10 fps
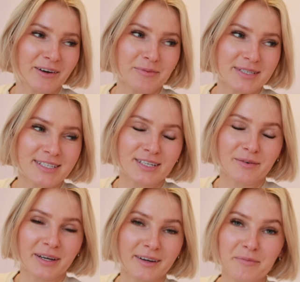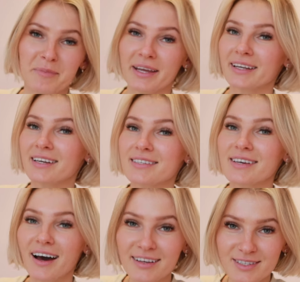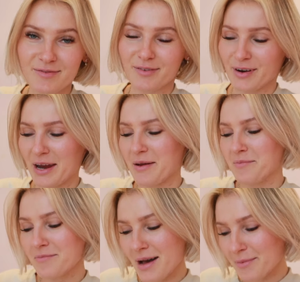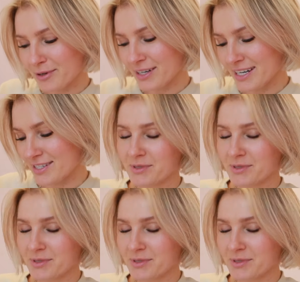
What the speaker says: out with my sister. We had made tons of great memories,